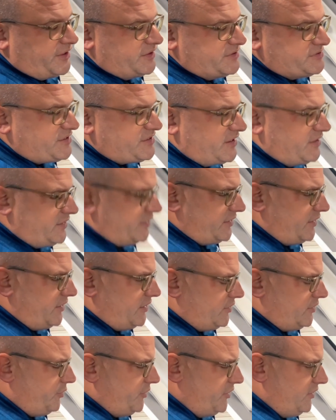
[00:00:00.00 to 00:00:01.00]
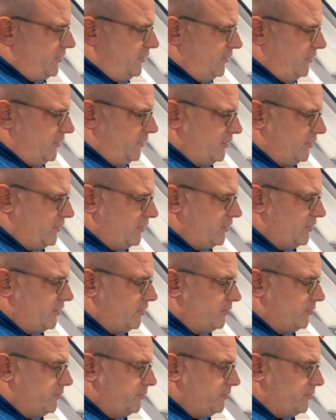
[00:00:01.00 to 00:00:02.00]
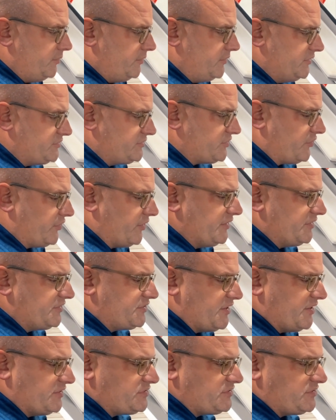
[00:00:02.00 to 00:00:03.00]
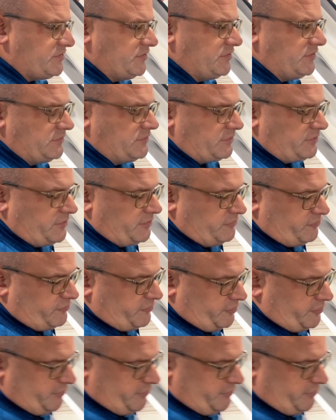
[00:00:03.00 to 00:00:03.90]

inside the cockpit, it's a great chance to confirm